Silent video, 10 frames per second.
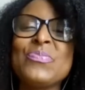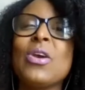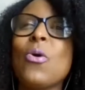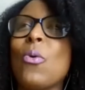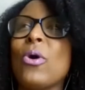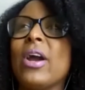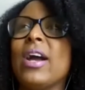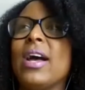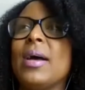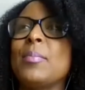or
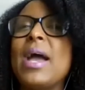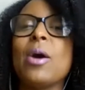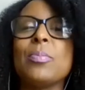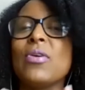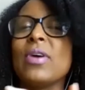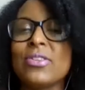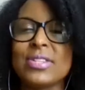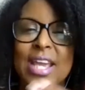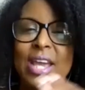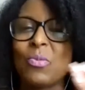help you
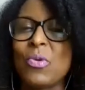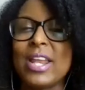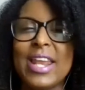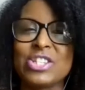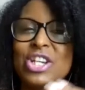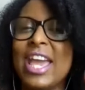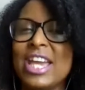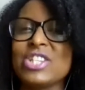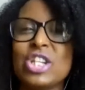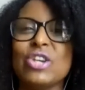understand what
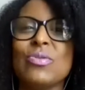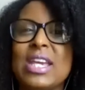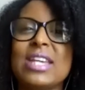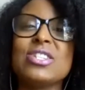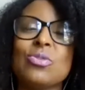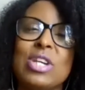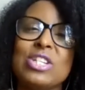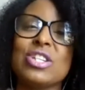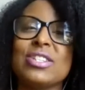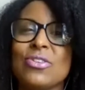education you need to
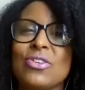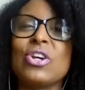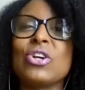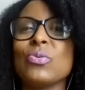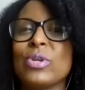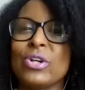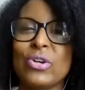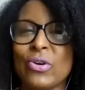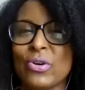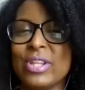reach a certain career
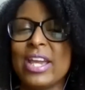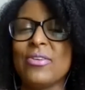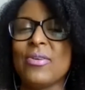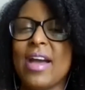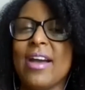goal that you have.